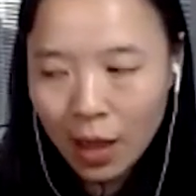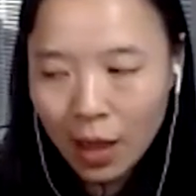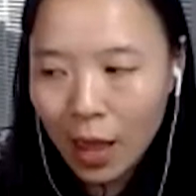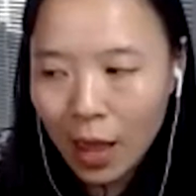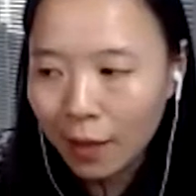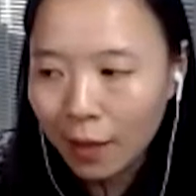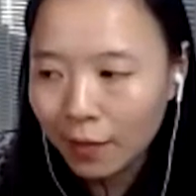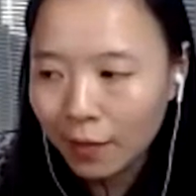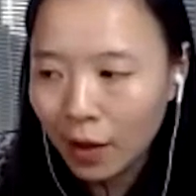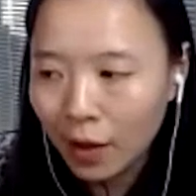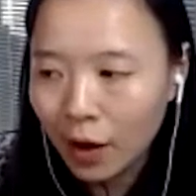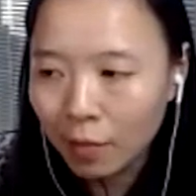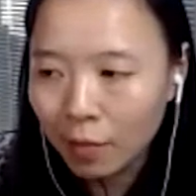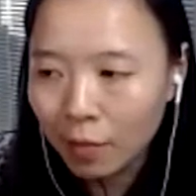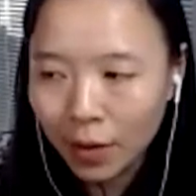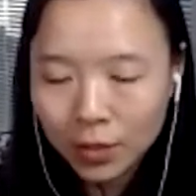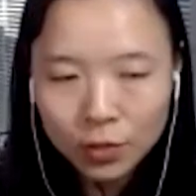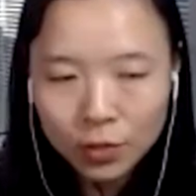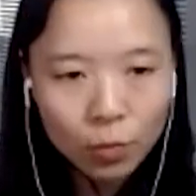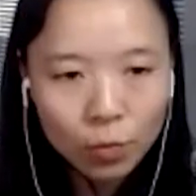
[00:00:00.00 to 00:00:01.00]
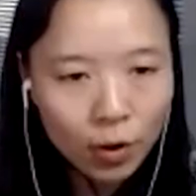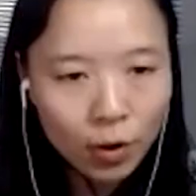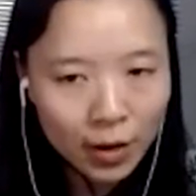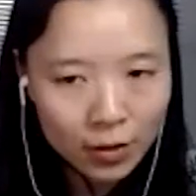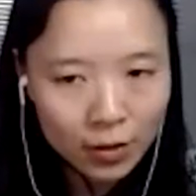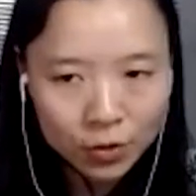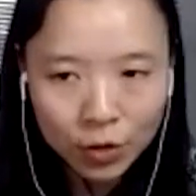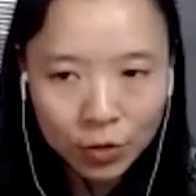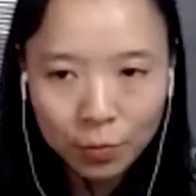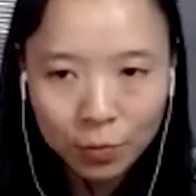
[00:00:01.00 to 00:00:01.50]
and they are much more
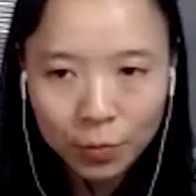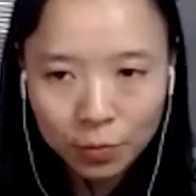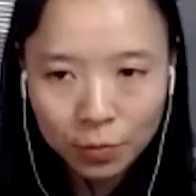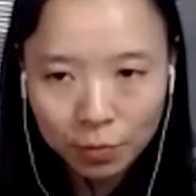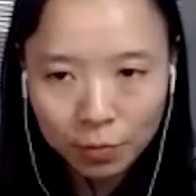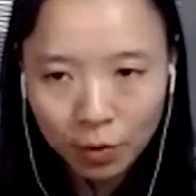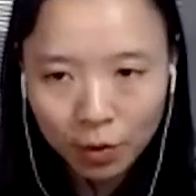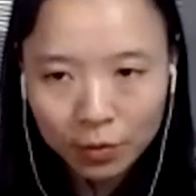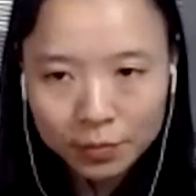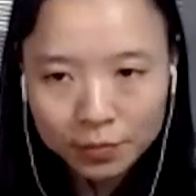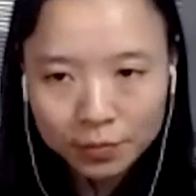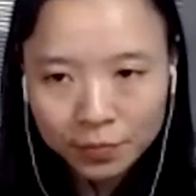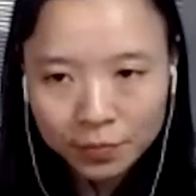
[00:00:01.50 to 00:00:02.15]
interpretable.